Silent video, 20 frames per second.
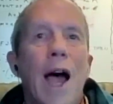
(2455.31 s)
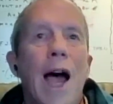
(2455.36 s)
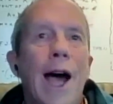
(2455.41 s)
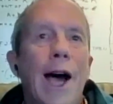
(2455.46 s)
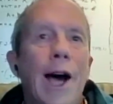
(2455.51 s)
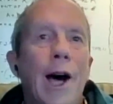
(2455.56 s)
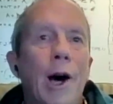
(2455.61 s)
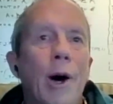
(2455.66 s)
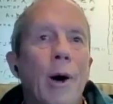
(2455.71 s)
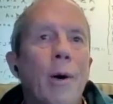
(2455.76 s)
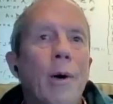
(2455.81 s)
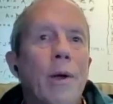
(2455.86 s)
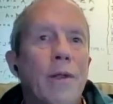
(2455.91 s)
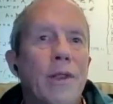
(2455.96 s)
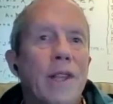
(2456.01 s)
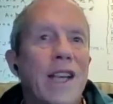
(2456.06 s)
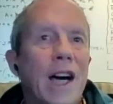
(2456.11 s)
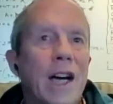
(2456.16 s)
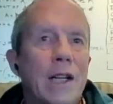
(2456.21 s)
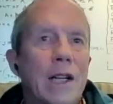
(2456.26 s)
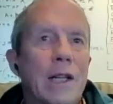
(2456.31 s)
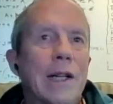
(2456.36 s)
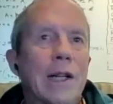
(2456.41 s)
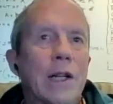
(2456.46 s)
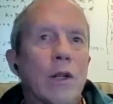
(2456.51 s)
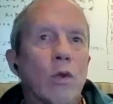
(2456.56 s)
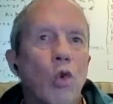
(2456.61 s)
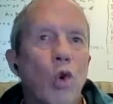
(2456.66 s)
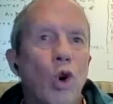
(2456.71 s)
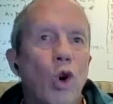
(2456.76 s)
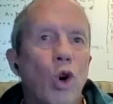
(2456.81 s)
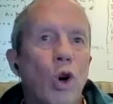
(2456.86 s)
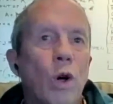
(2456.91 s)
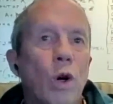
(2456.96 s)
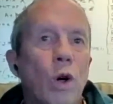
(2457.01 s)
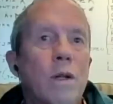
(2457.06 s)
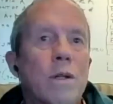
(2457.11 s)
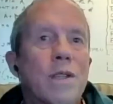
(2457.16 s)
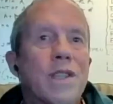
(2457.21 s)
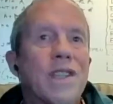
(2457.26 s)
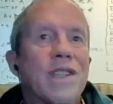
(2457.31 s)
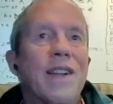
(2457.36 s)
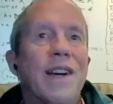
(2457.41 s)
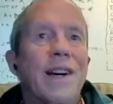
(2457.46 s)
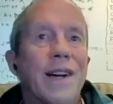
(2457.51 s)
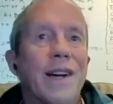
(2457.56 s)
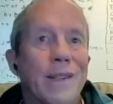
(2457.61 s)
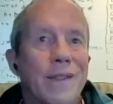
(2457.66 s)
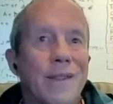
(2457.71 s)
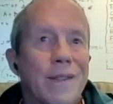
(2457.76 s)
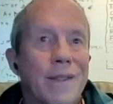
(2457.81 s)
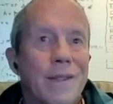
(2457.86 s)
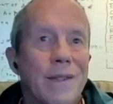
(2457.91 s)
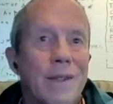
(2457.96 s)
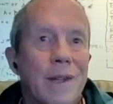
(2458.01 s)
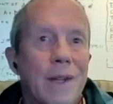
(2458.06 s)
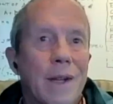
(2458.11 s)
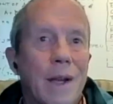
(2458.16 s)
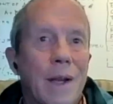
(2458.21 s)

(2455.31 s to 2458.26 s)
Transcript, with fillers: "How the Artilect War Starts,"